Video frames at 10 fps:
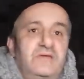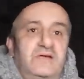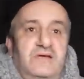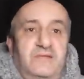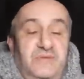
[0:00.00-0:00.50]

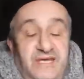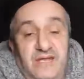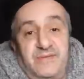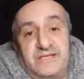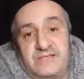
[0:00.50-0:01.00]
But
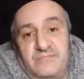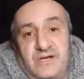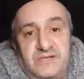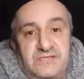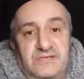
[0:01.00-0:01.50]
getting back to
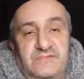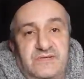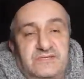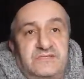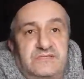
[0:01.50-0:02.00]
Martin
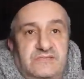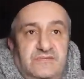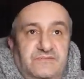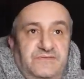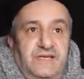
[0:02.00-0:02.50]
versus
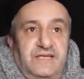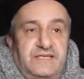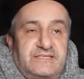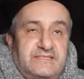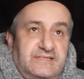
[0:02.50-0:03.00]

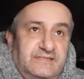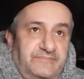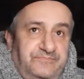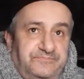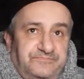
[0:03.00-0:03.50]
Felix,
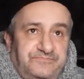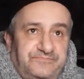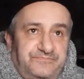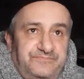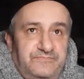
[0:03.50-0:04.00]

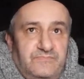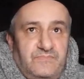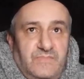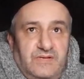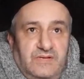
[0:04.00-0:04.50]

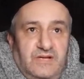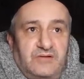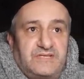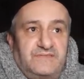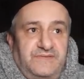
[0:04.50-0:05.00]

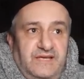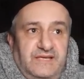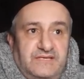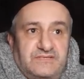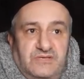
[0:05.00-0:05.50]
Jose
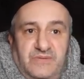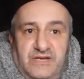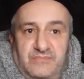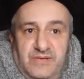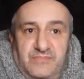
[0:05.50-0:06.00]
Felix, you may
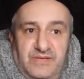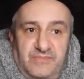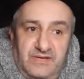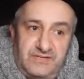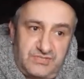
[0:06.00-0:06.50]
remember him
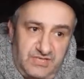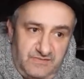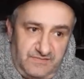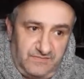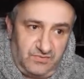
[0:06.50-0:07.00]
last year.
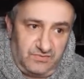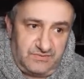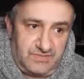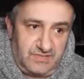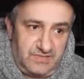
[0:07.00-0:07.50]
He
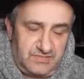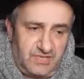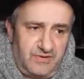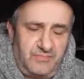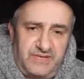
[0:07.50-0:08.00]
fought
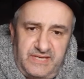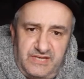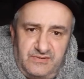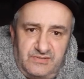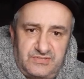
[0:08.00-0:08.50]
Tyrone
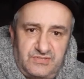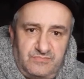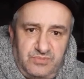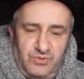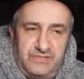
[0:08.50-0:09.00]
McKenna and lost
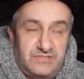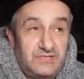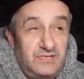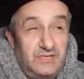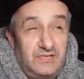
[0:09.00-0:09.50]
on points.
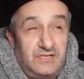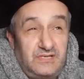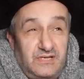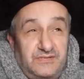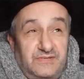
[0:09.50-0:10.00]

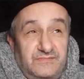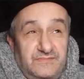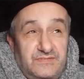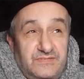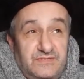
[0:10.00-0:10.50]
I think
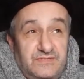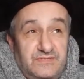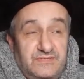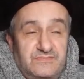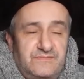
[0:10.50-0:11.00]

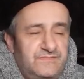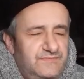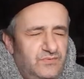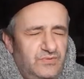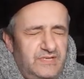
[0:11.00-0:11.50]

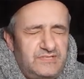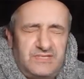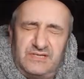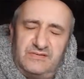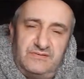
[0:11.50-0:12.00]
4 years
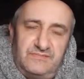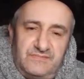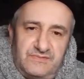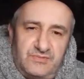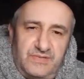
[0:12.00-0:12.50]
ago,
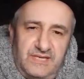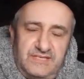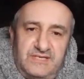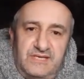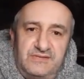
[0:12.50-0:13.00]

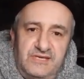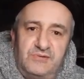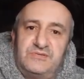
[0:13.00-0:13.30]
2018, I think it